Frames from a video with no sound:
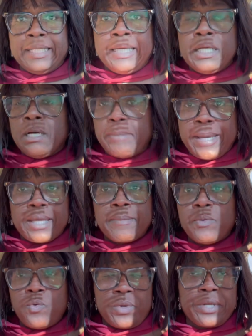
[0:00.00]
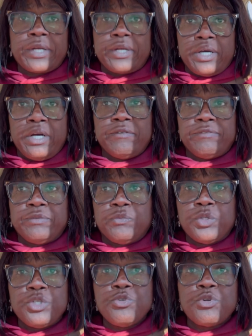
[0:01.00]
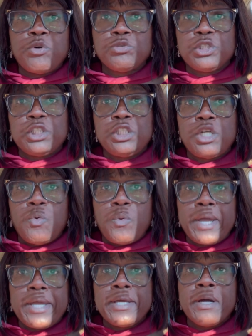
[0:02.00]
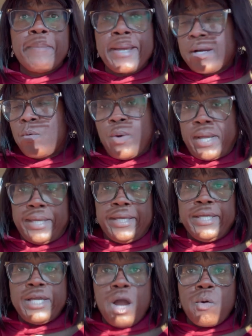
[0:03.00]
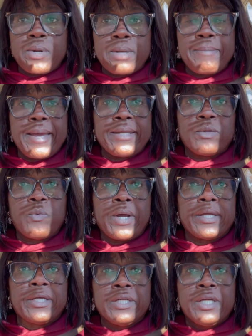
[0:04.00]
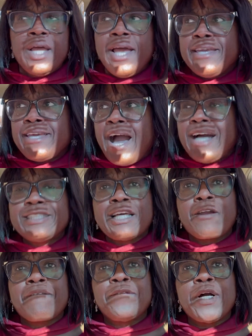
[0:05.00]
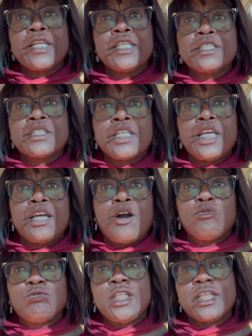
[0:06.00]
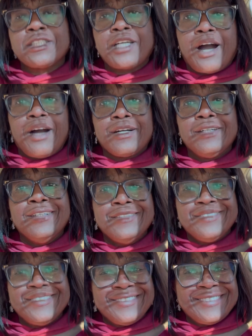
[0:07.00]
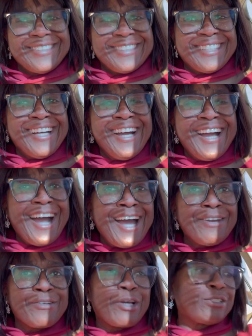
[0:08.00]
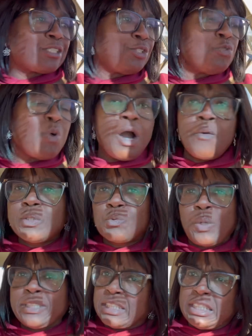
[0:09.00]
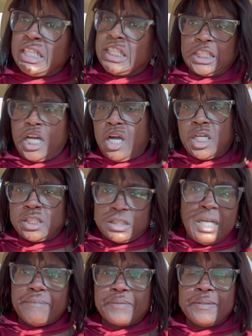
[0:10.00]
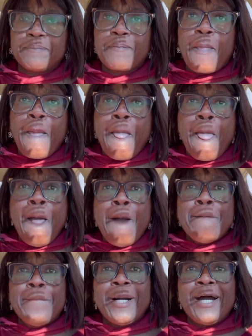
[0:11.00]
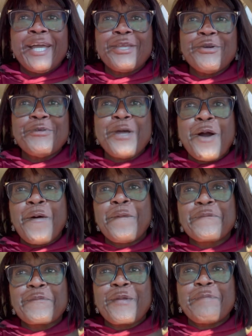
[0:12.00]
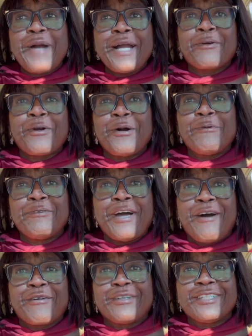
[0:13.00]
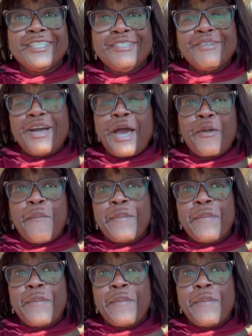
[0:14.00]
He'll make it more than enough. When you don't see your way, he'll make a way. He already made a way. Yeah, I saw the funniest thing on TikTok. I know y'all see you always watching TikTok or something. But, you know, my grown daughter, you know, I don't